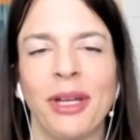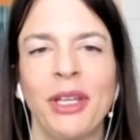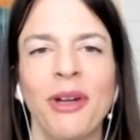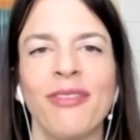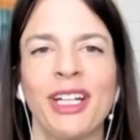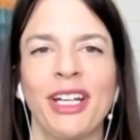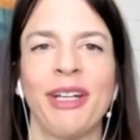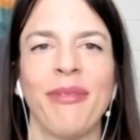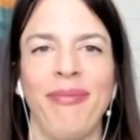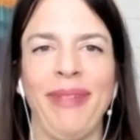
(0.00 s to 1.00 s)
you have a
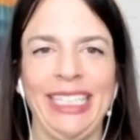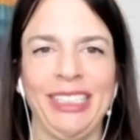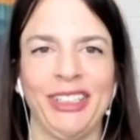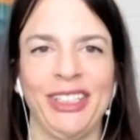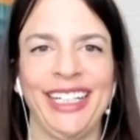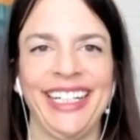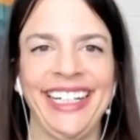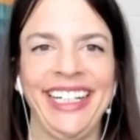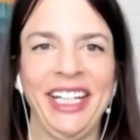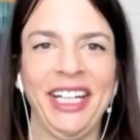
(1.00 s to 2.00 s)
good mantra
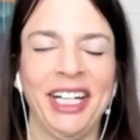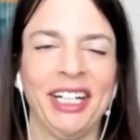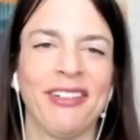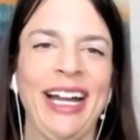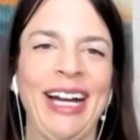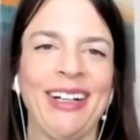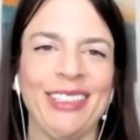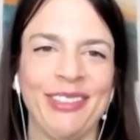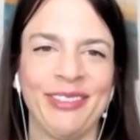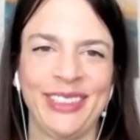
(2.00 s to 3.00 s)
around
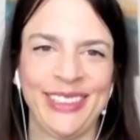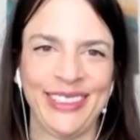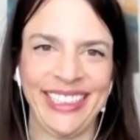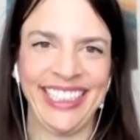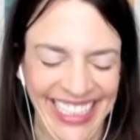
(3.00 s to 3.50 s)
food,